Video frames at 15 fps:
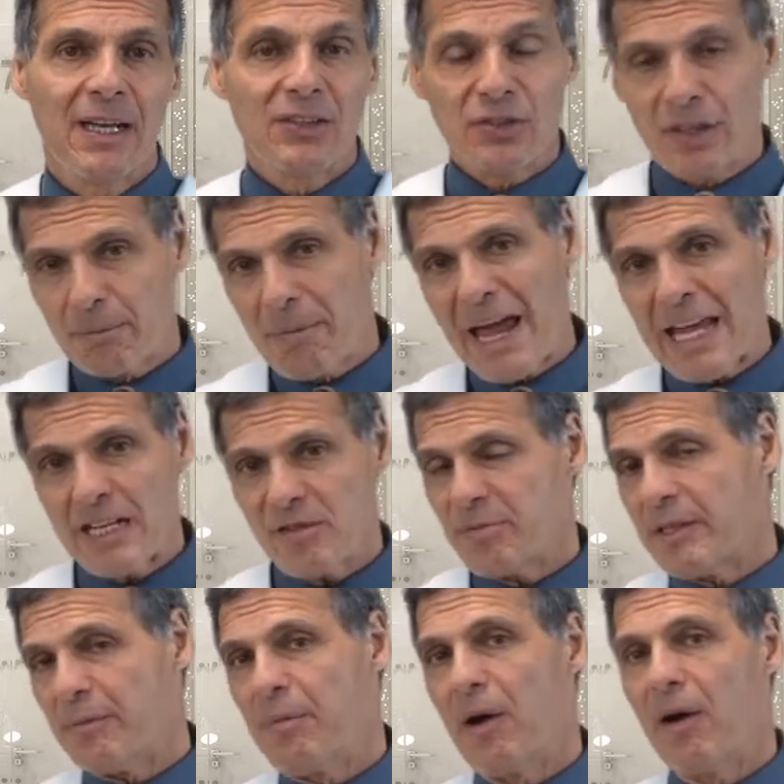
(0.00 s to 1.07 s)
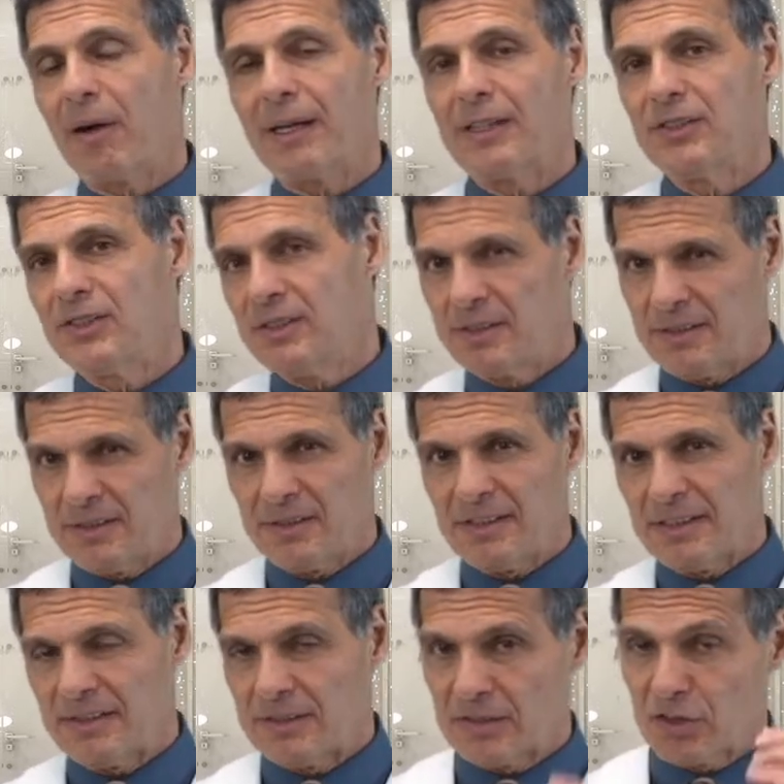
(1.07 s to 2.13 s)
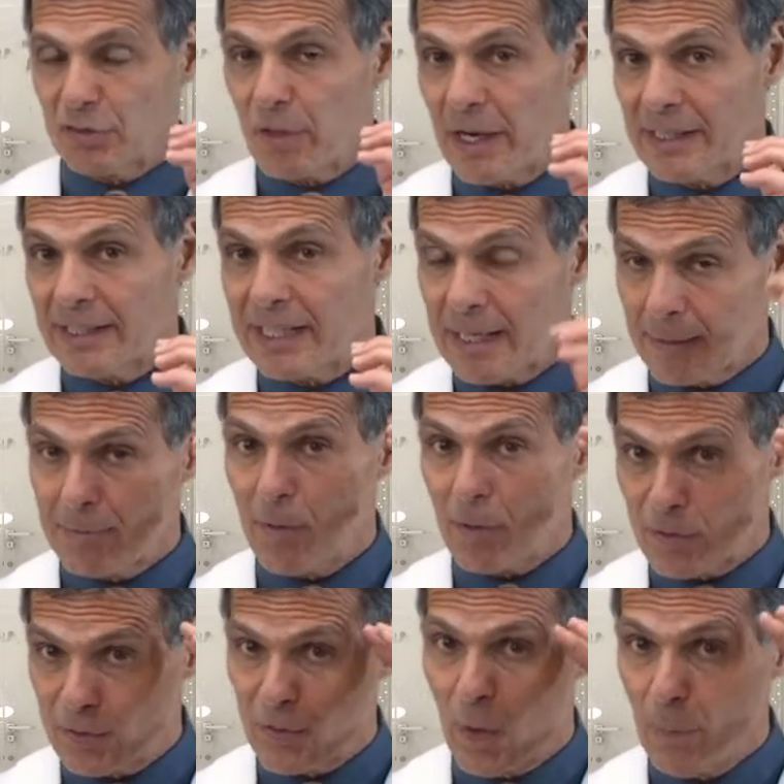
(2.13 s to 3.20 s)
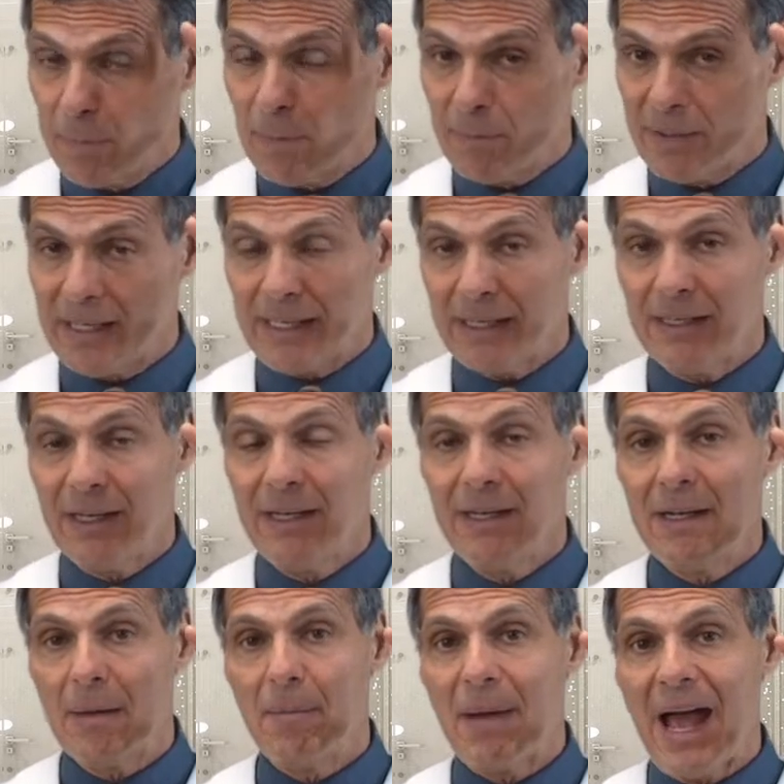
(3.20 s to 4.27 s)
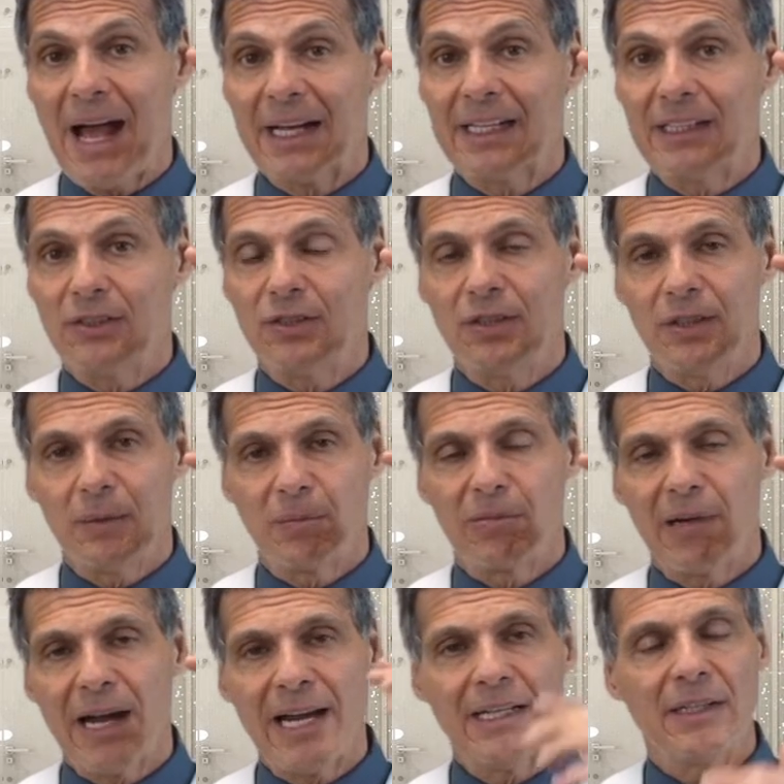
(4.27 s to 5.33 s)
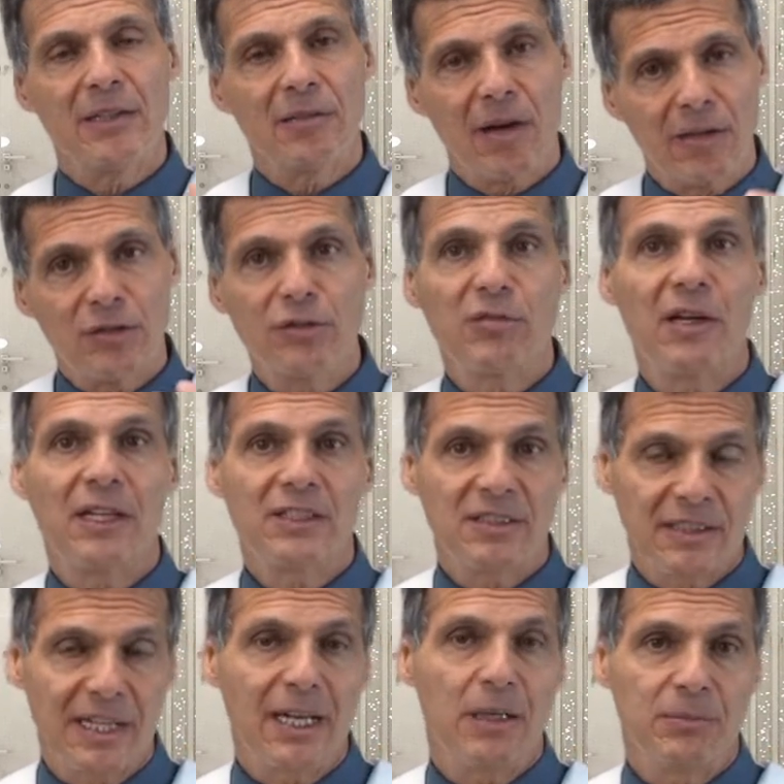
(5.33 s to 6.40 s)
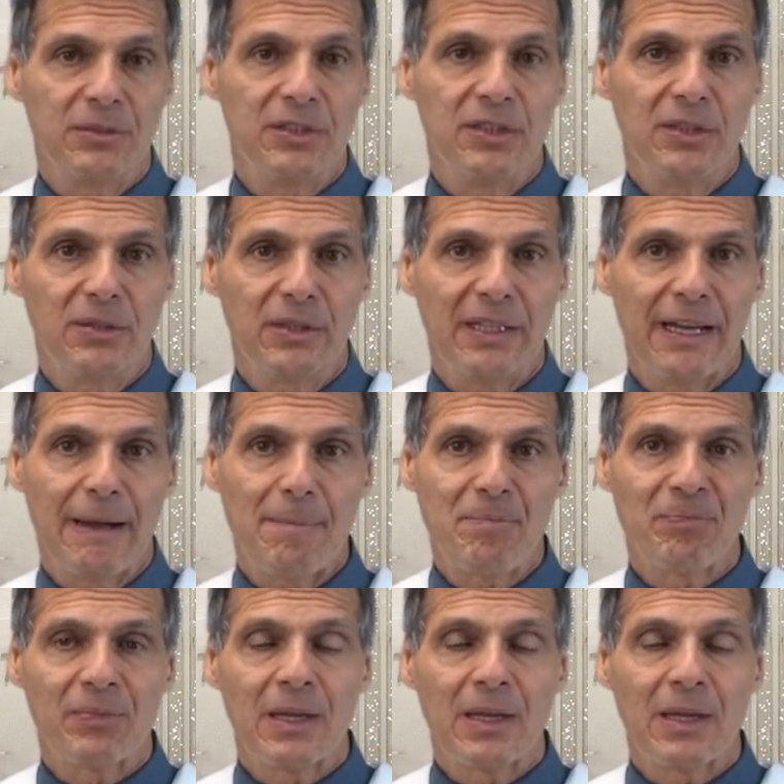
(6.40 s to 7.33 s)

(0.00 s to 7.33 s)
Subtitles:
So the management of Parkinson's disease is to try to get more dopamine back into the brain, and there are drugs that help to do that.